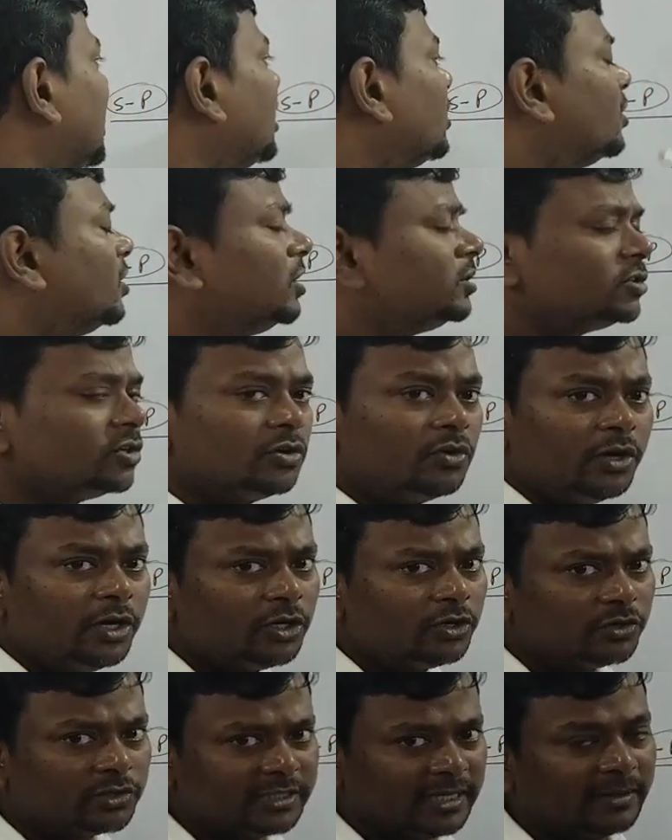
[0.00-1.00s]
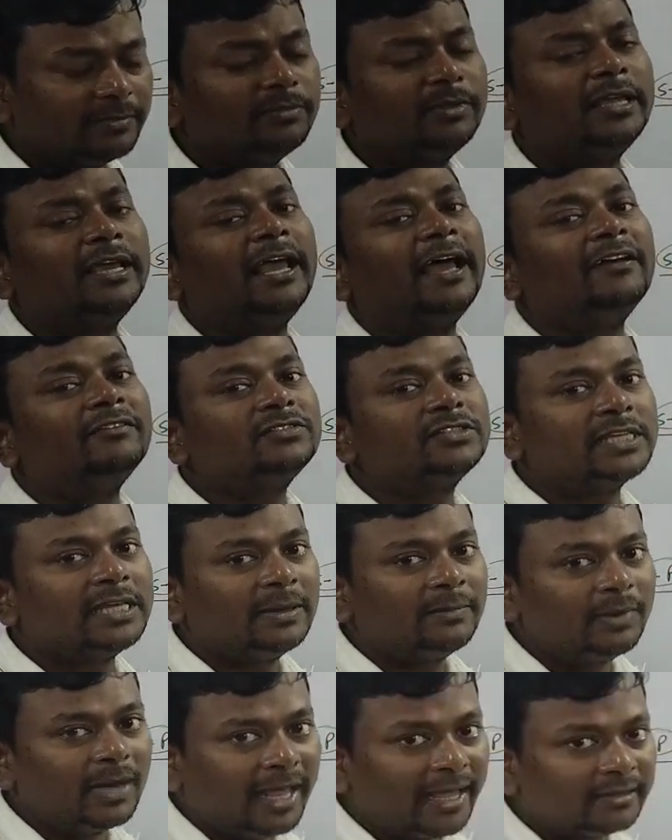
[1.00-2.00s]
are also going to same. They have
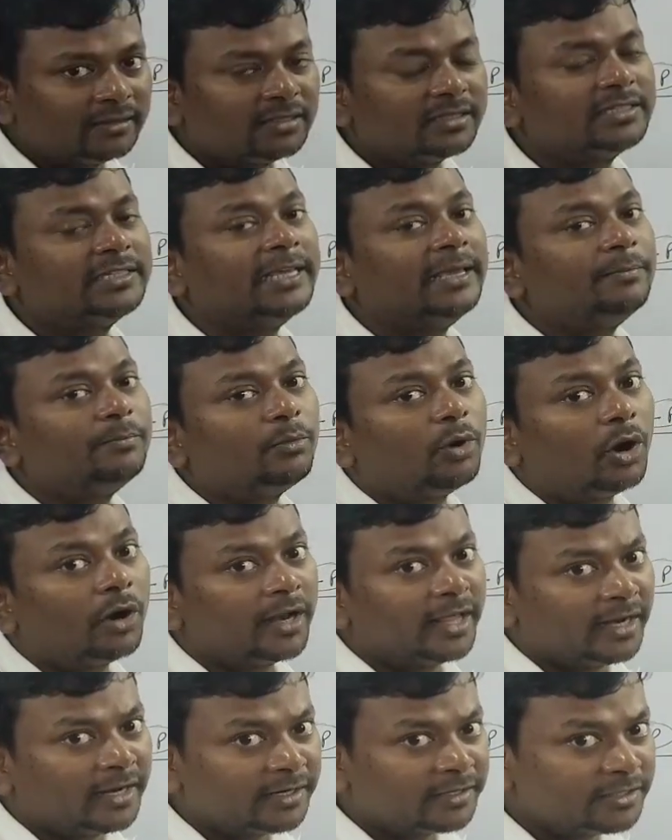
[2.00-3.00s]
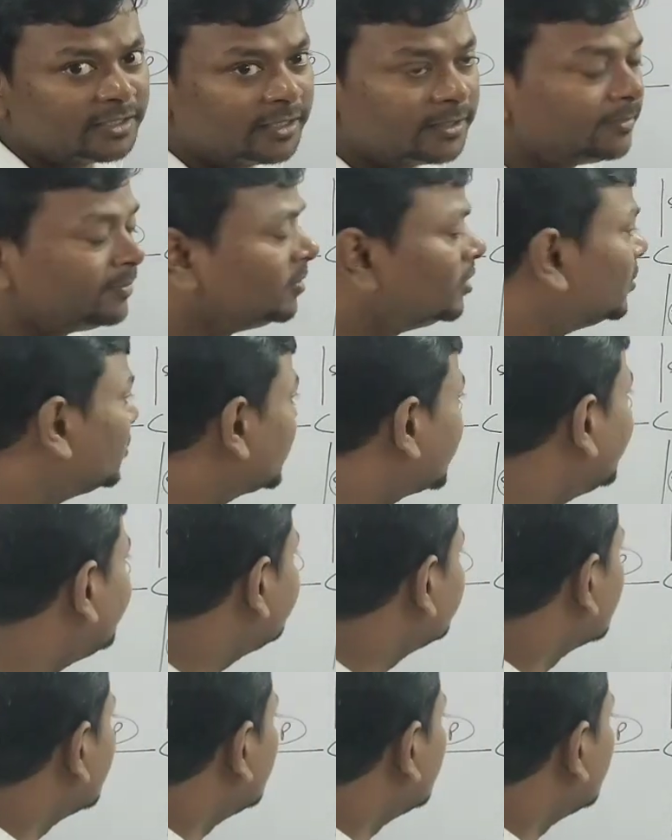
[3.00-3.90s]
same length, same bond energy. Okay.